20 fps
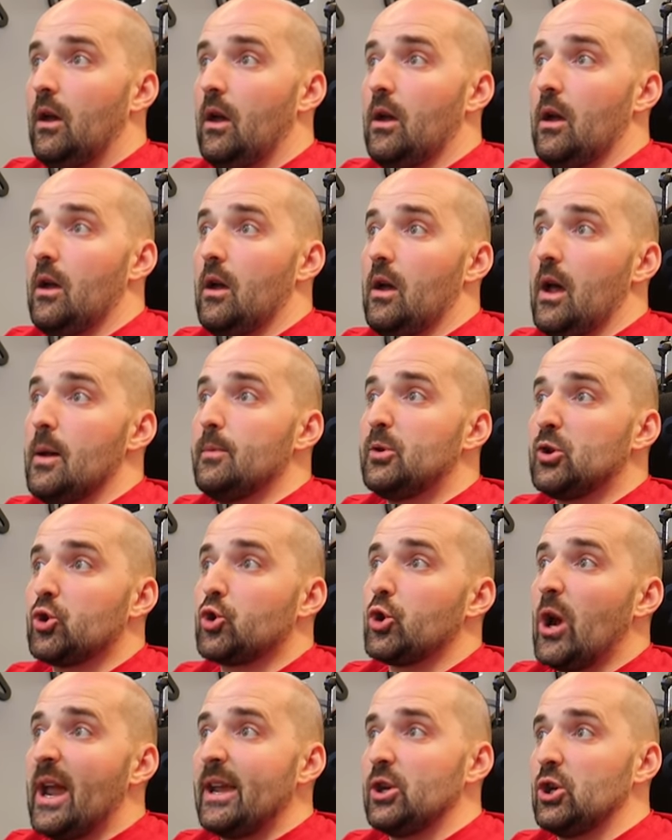uh,
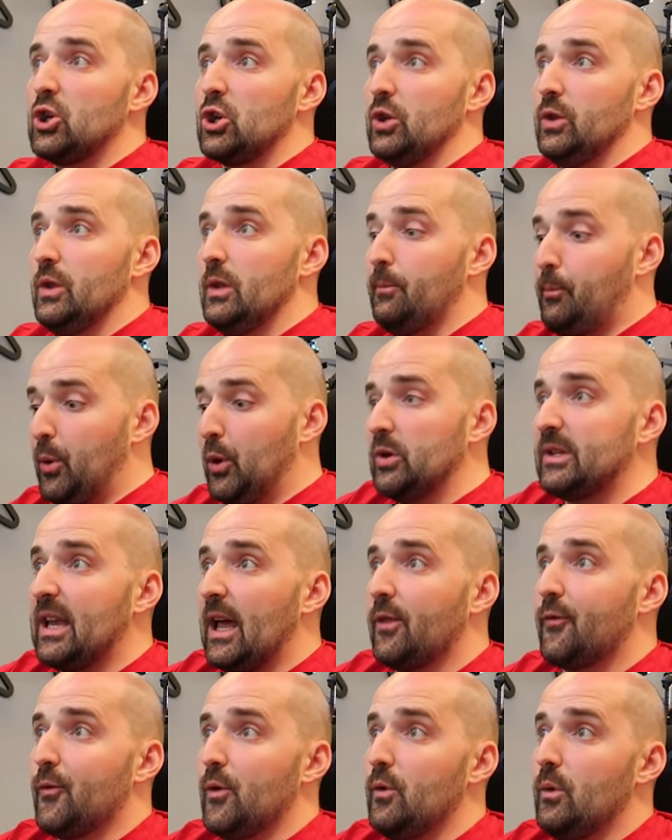abstraction that puts
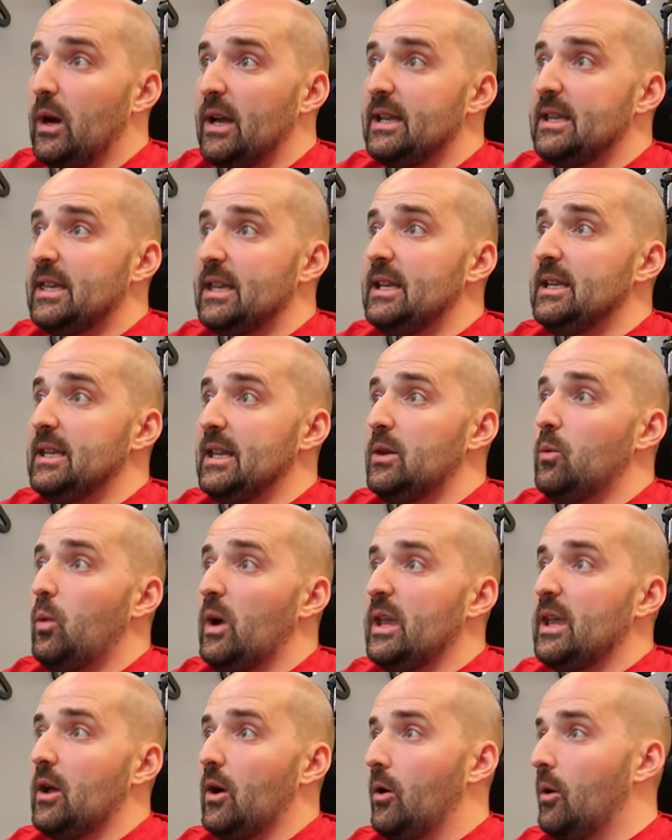that through a DD
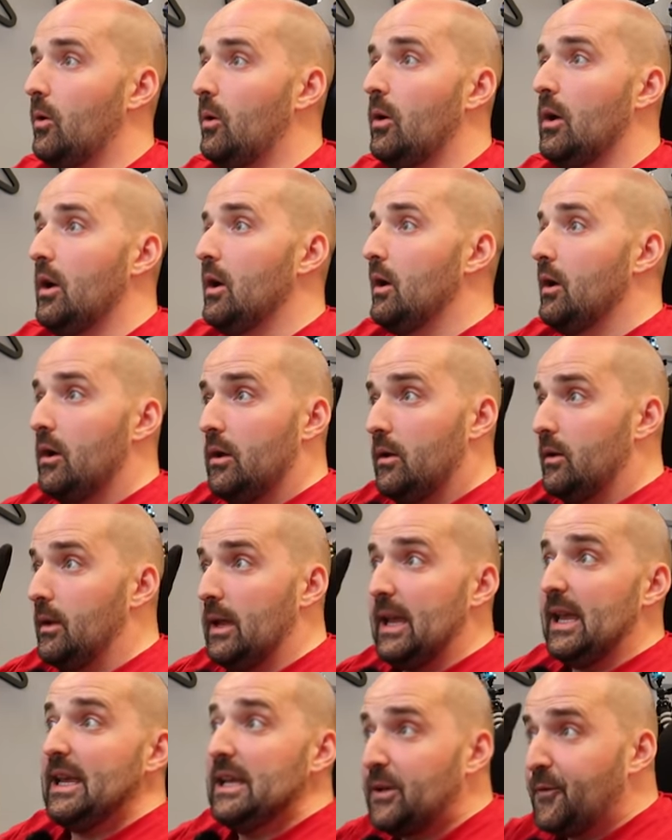wheel
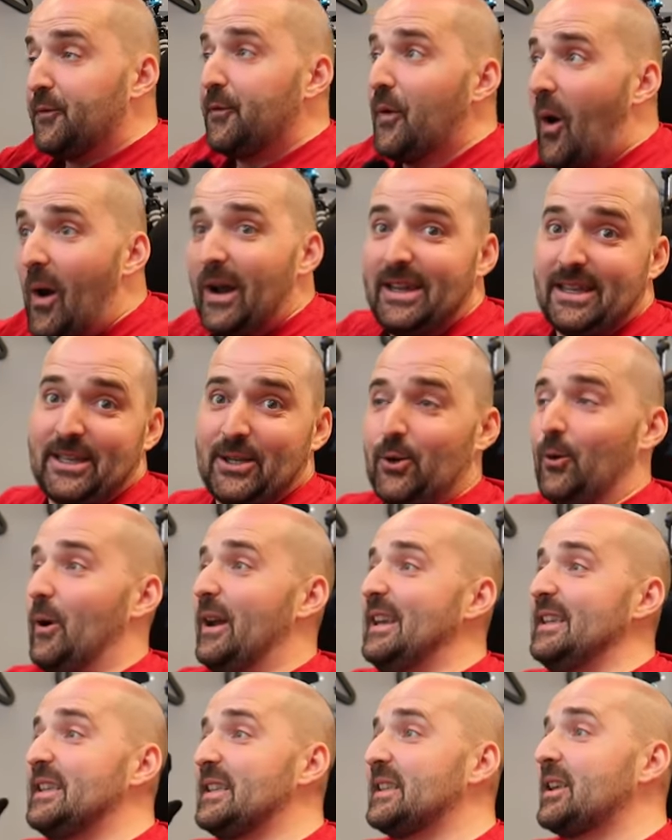is vital.
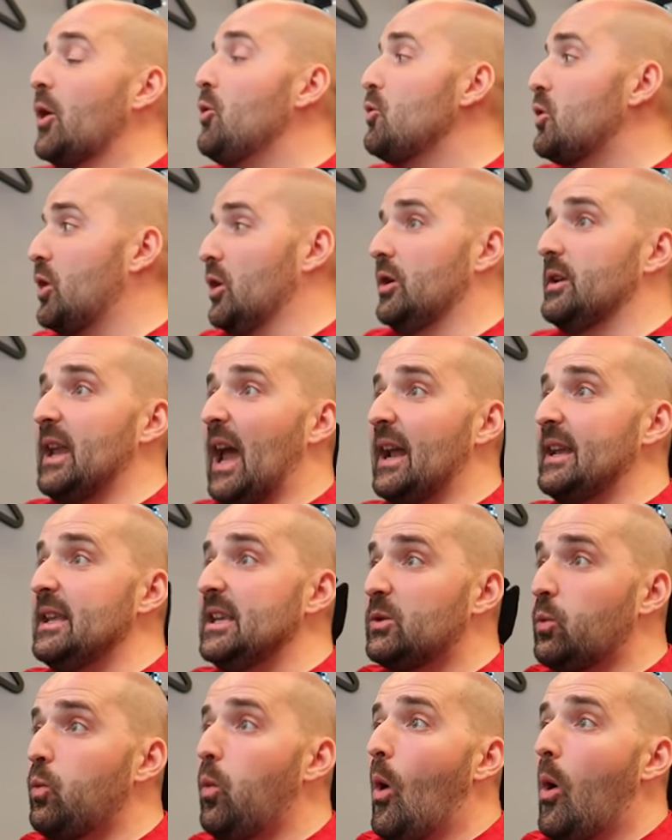It's so good, and
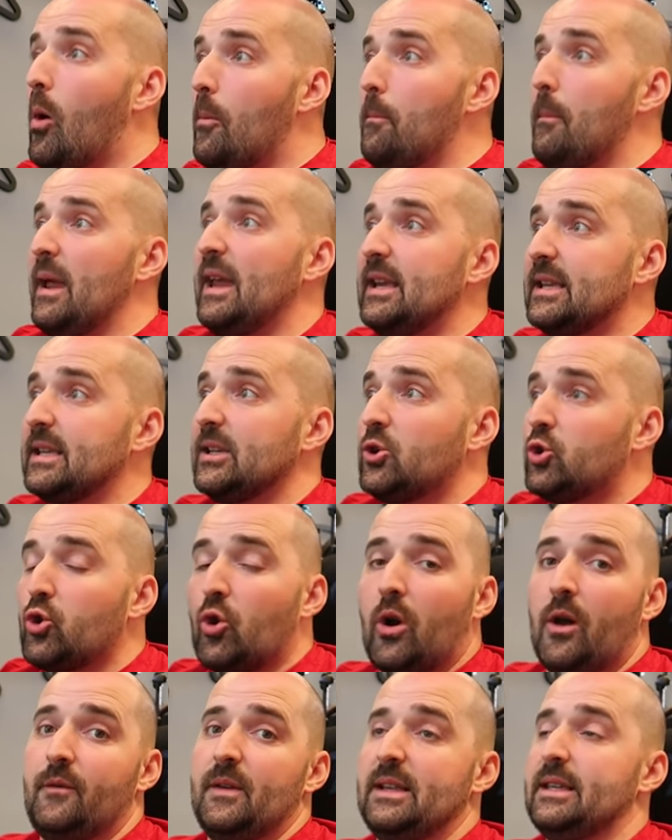it's what makes a
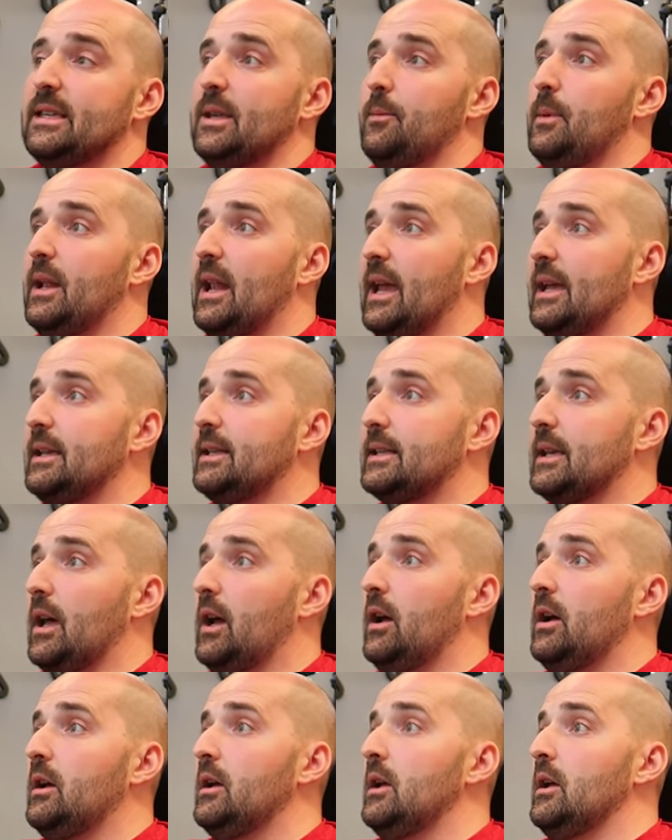driving
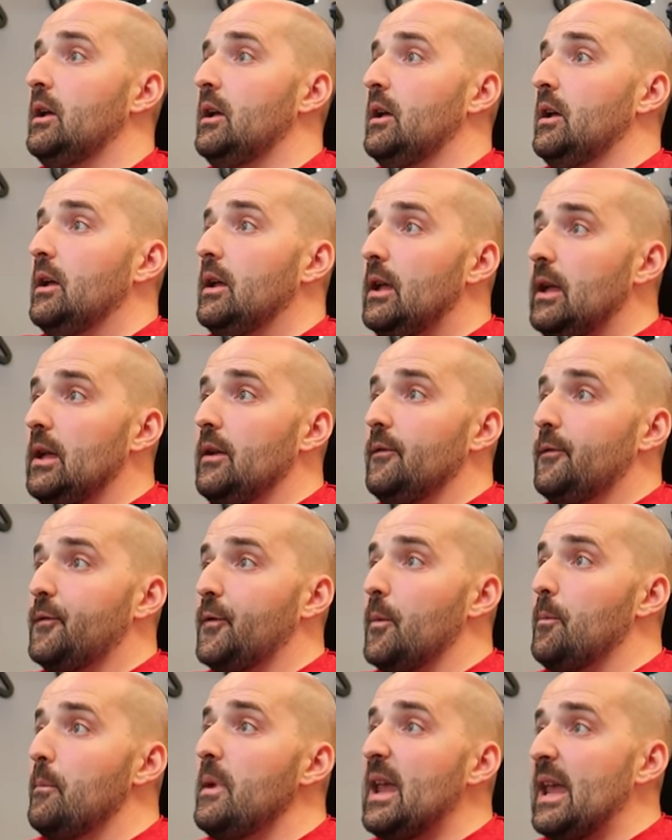simulator
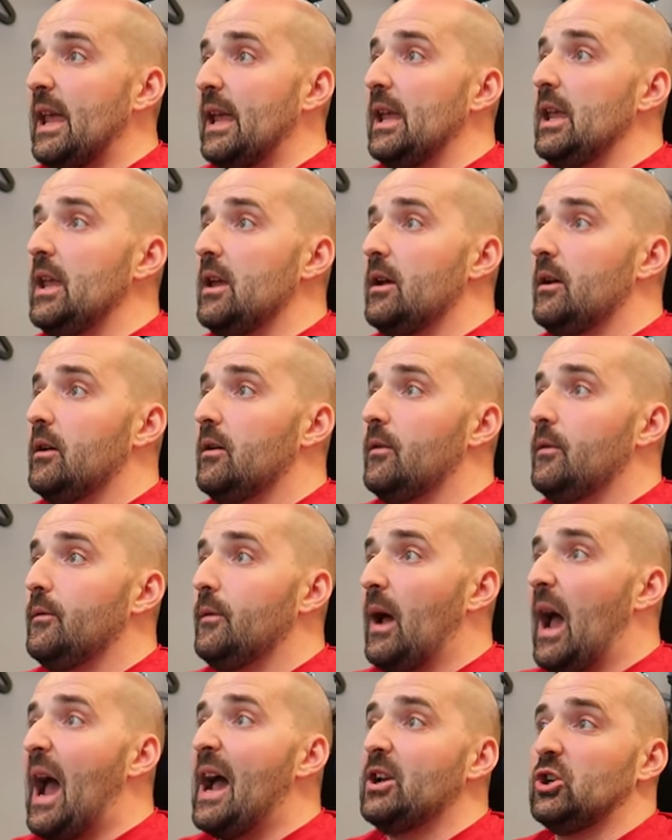for me
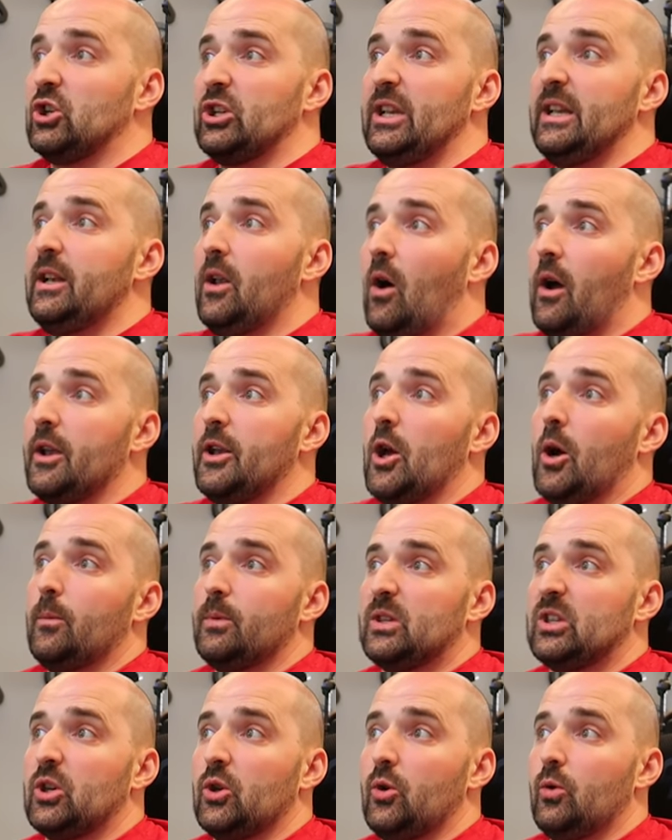actually line
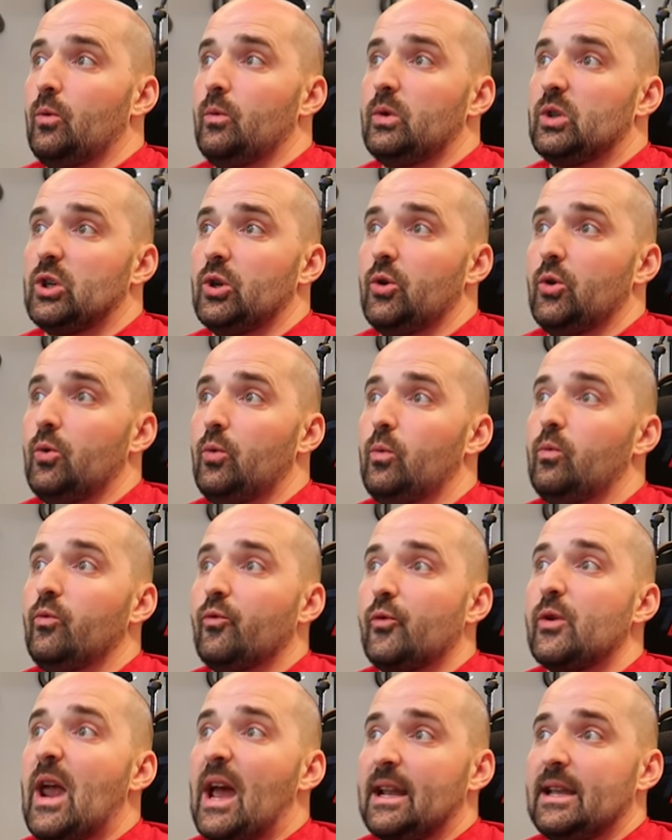up to to
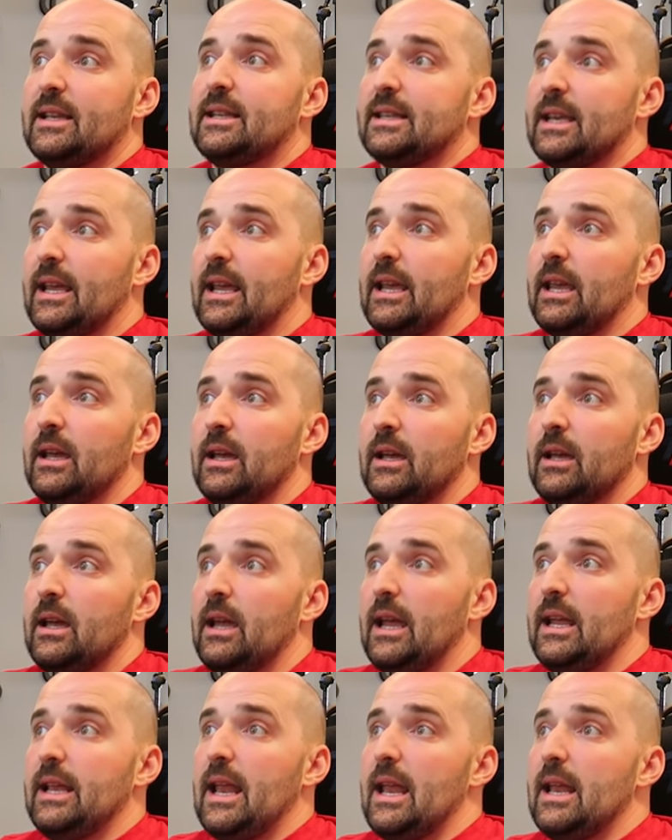reality.
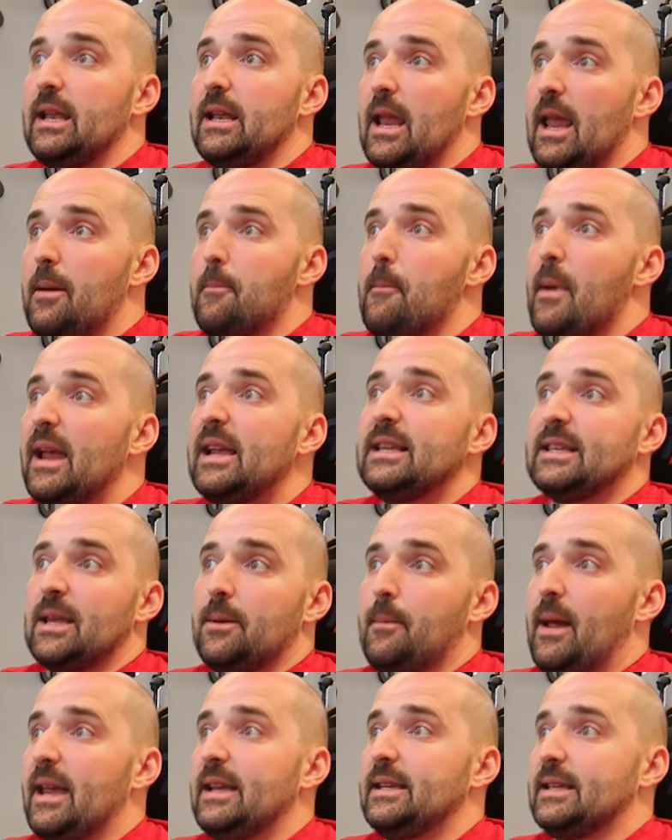It it, it makes
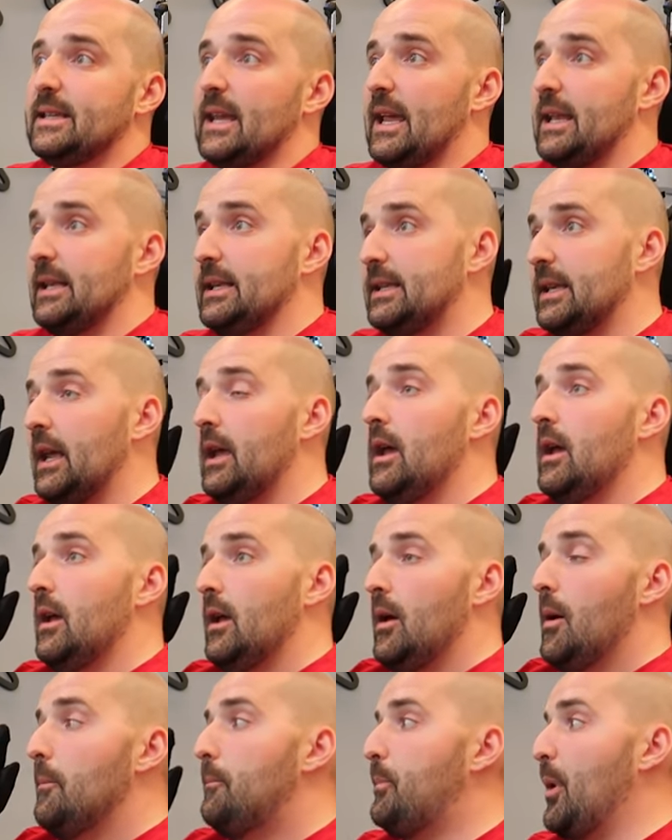it make sense.
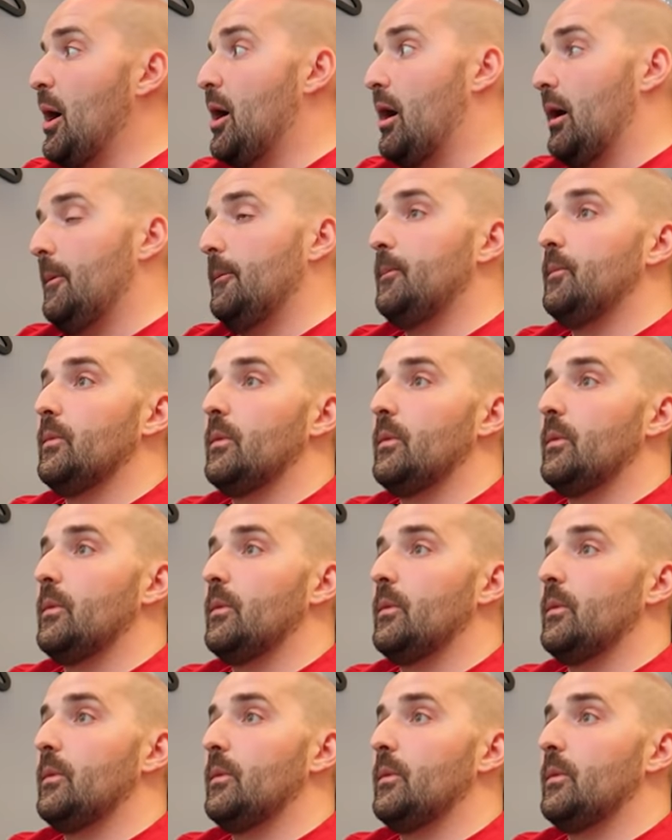But